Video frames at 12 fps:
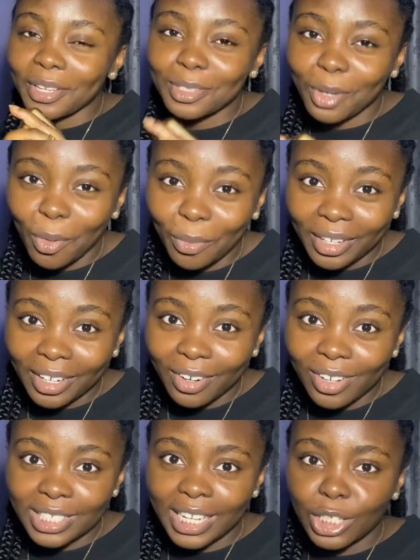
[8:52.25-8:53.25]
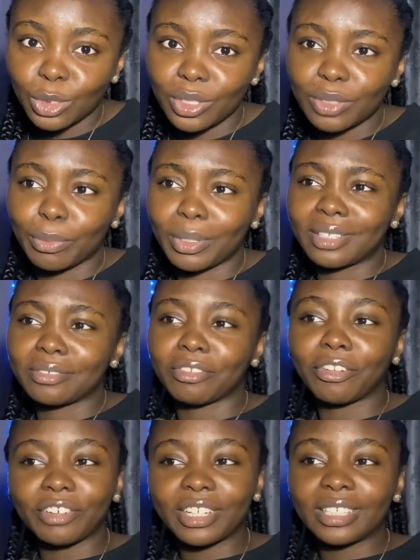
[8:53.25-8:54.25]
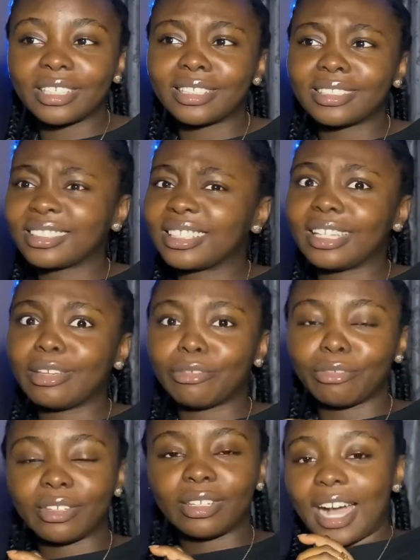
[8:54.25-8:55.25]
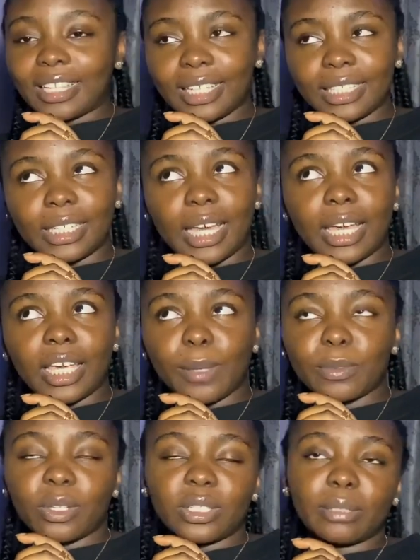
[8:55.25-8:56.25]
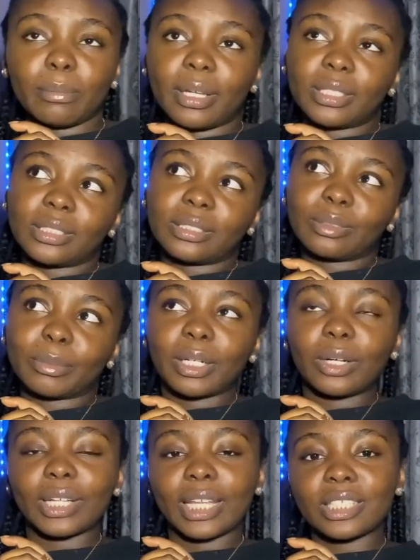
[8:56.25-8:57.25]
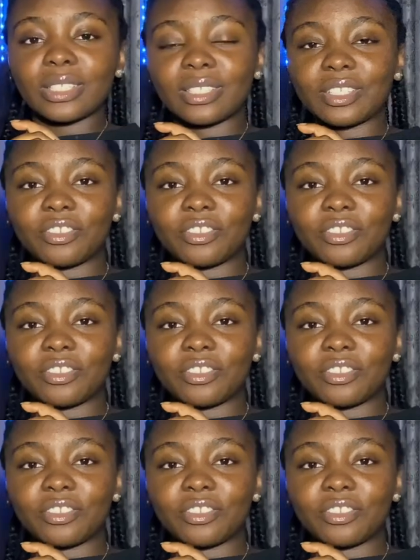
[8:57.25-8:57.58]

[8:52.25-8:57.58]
it coming because like she was being very iffy. And then the guy keeps on demanding, oh my god, I the